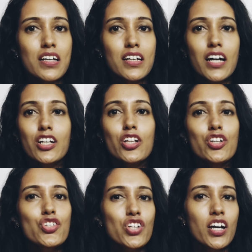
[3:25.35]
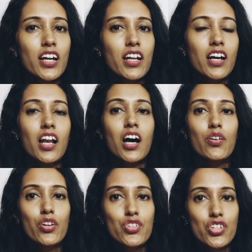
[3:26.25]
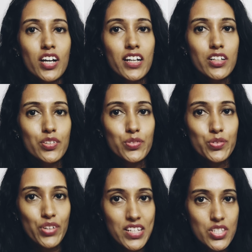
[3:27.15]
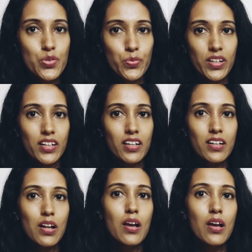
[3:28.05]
Cuddle your child, allow your child to rest well.